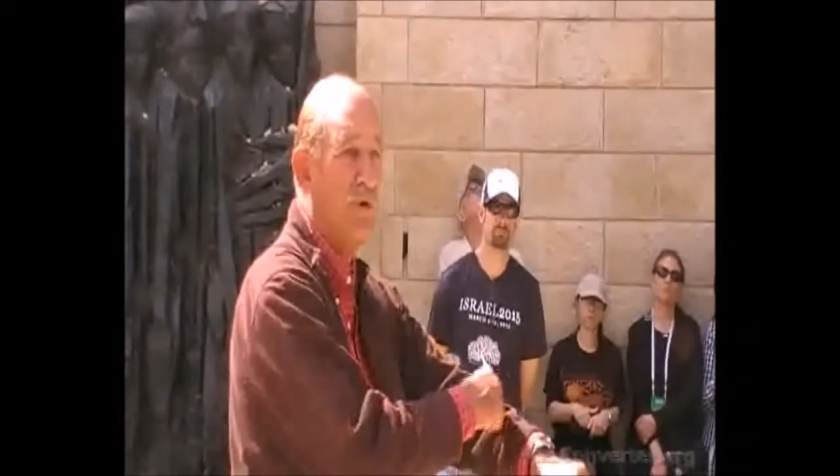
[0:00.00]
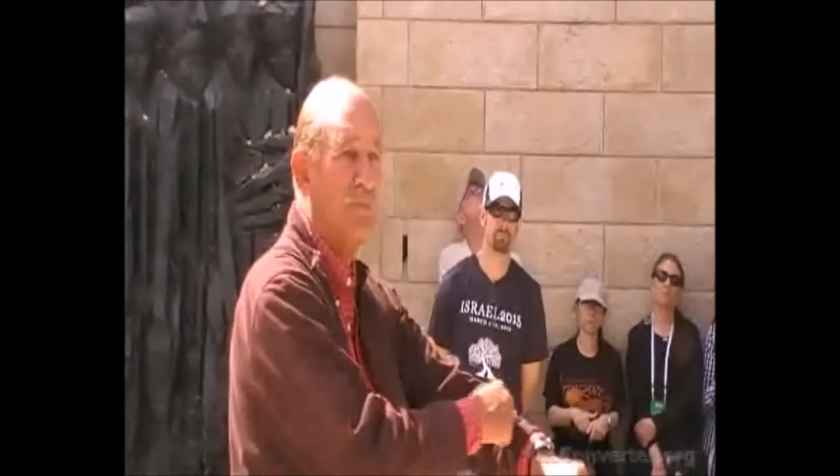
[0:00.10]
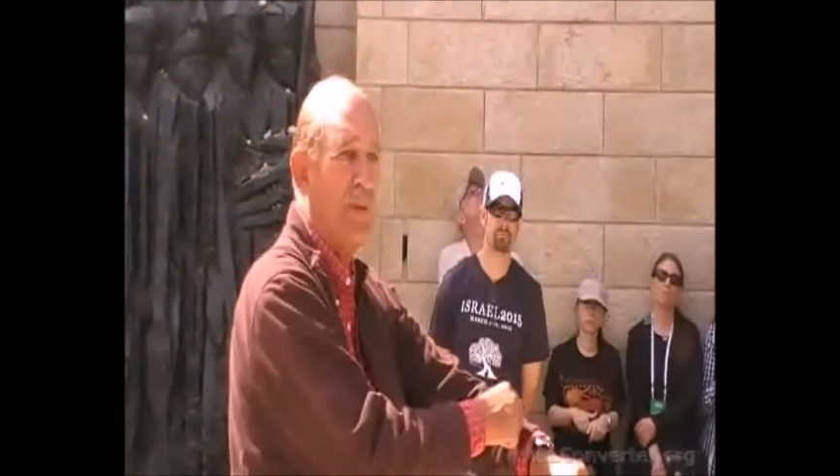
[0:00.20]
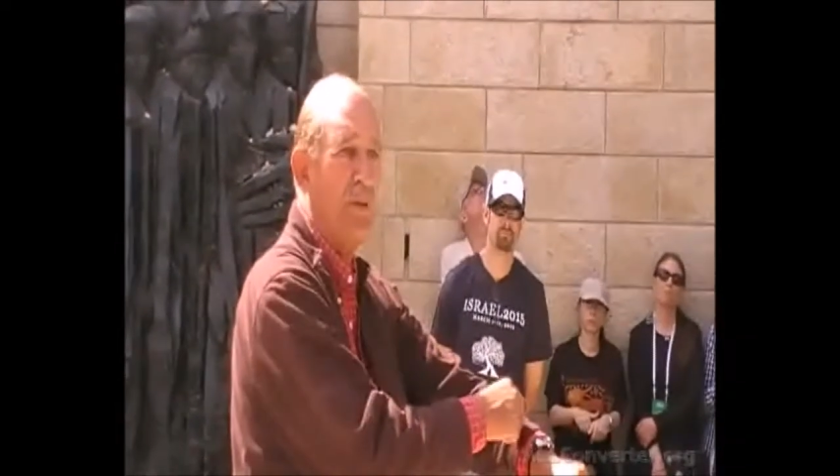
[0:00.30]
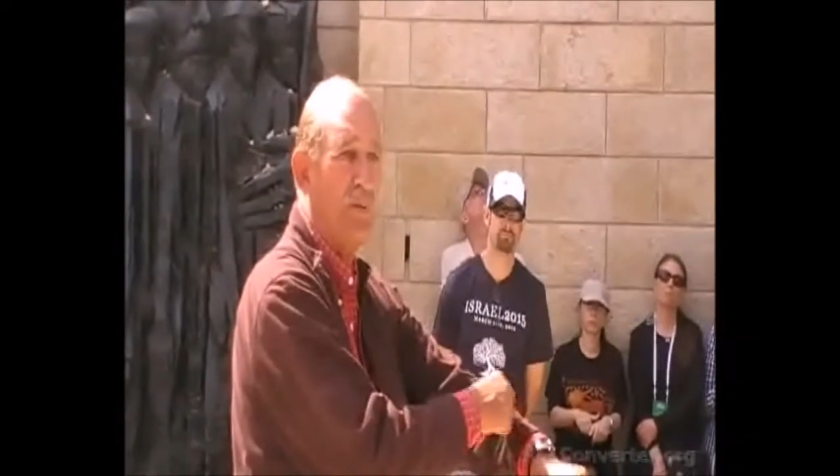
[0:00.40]

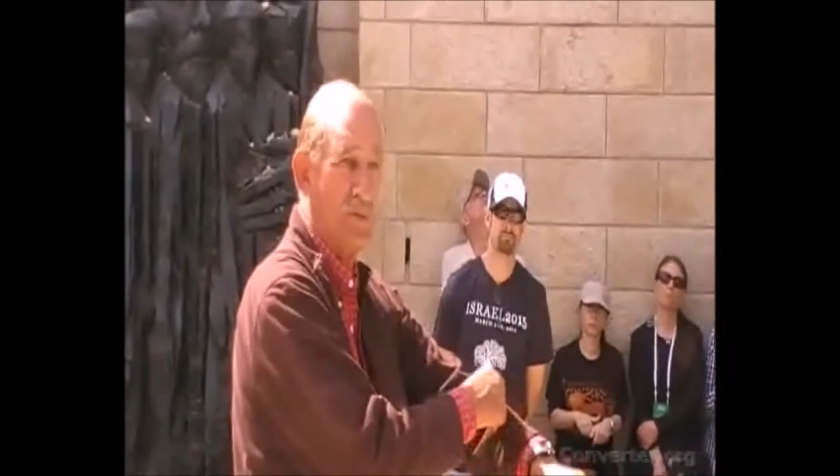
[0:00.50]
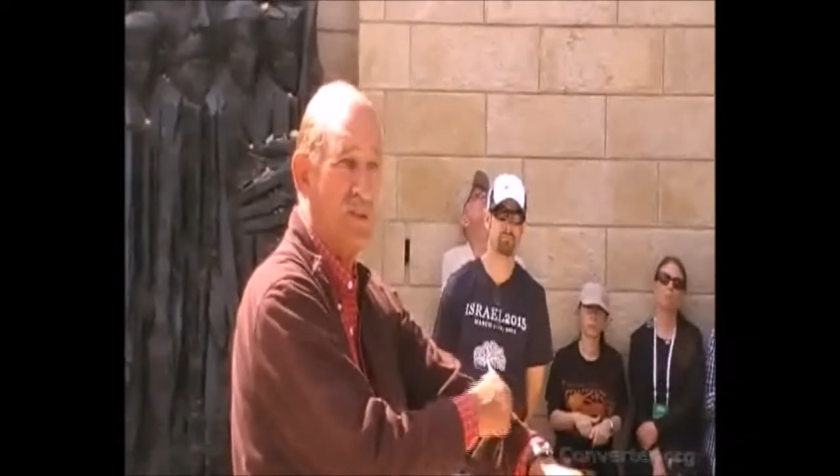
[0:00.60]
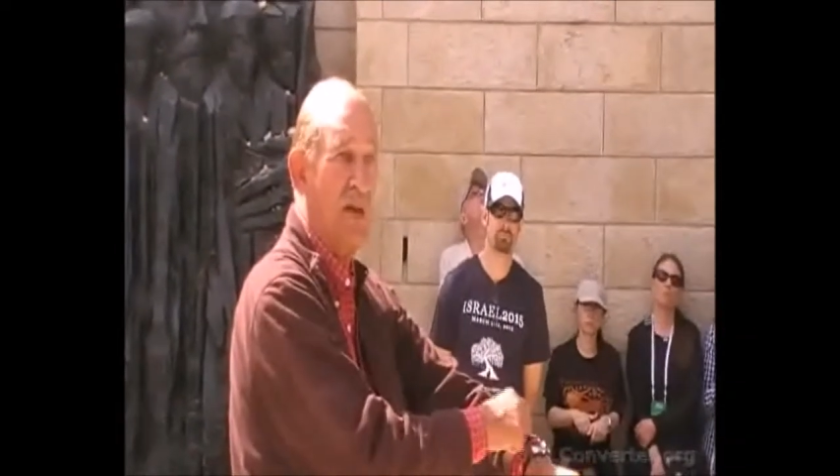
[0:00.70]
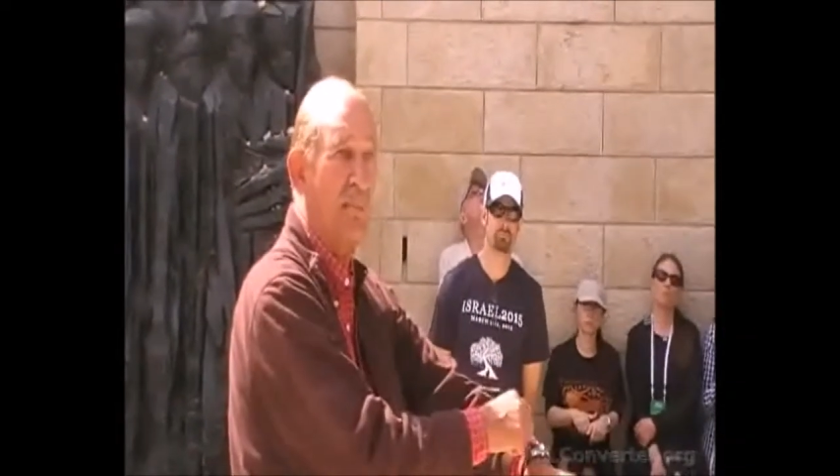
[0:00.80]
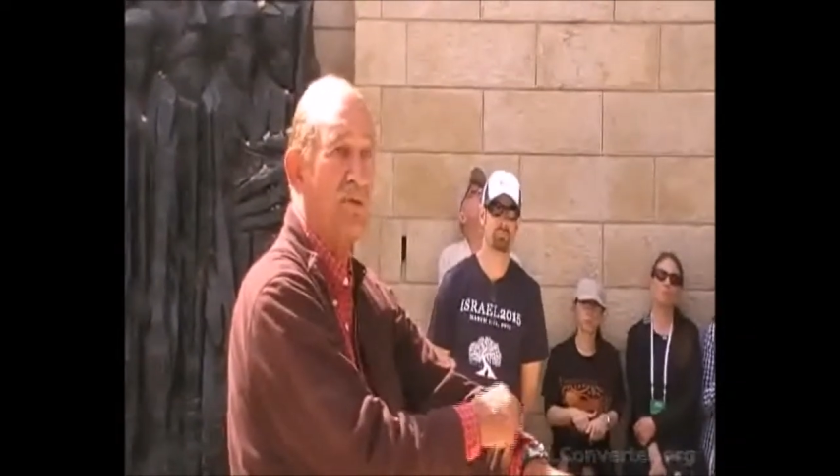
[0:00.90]
people whose
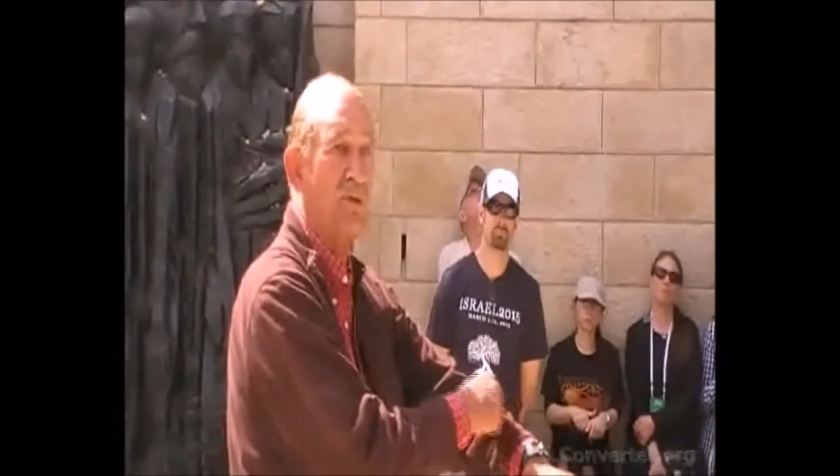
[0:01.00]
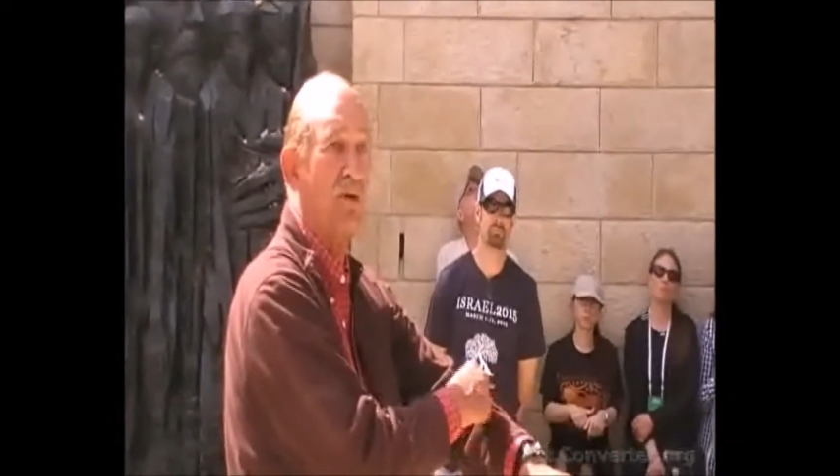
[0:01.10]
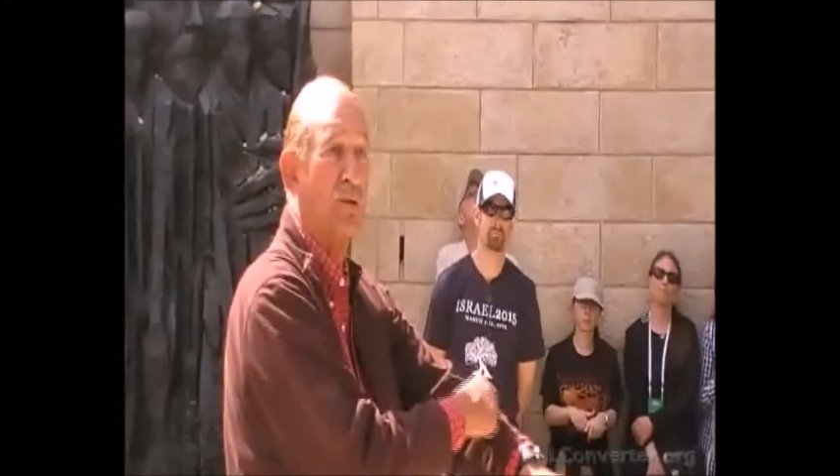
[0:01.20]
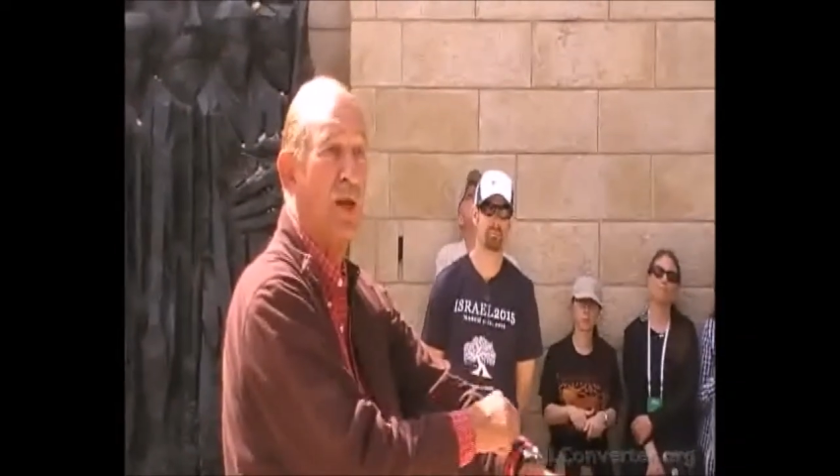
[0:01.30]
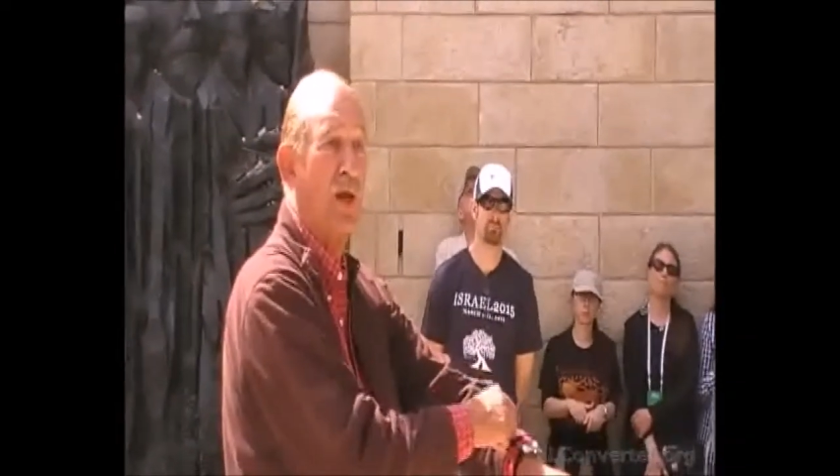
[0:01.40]
numbers are
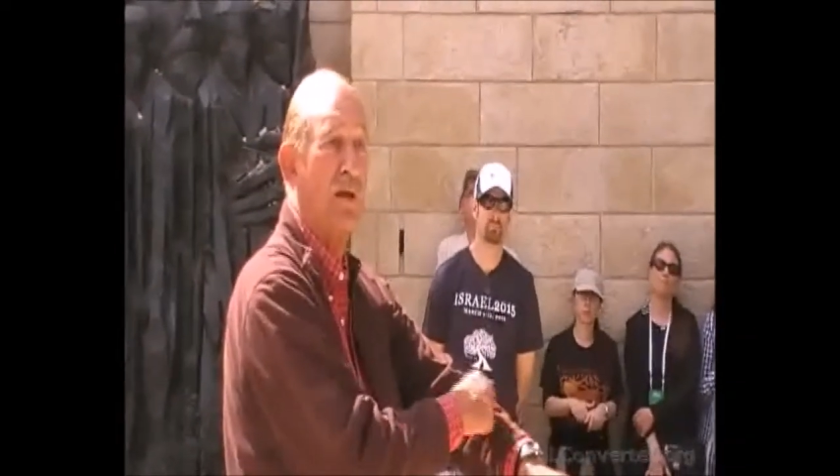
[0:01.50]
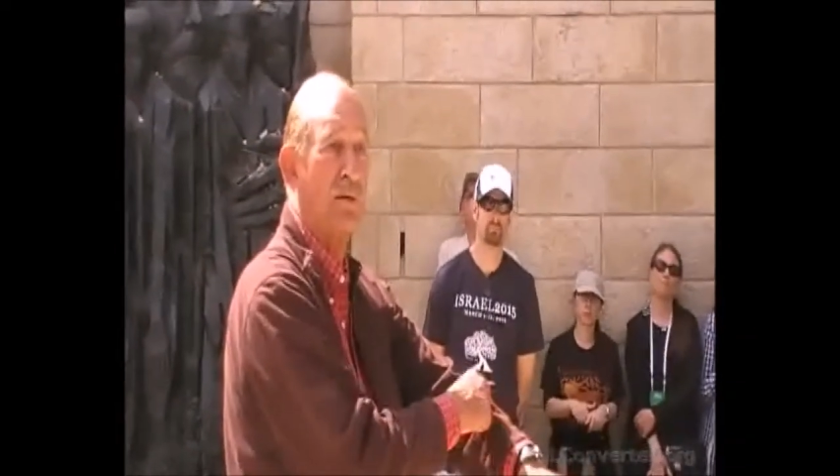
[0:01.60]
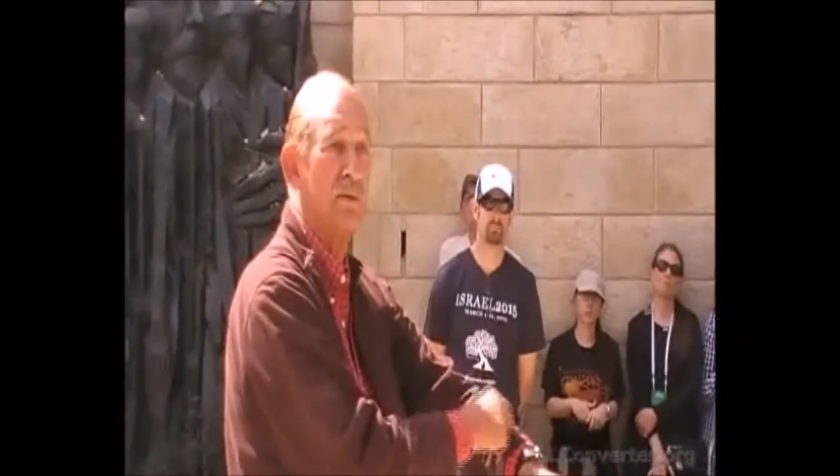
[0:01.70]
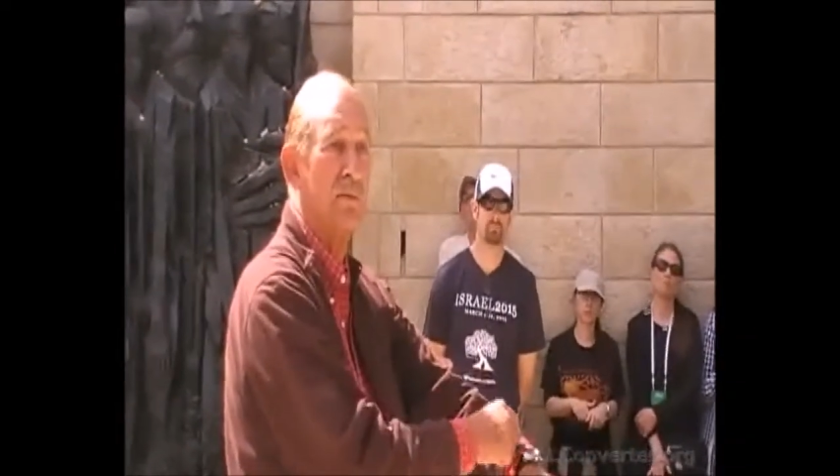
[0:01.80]
in the hand.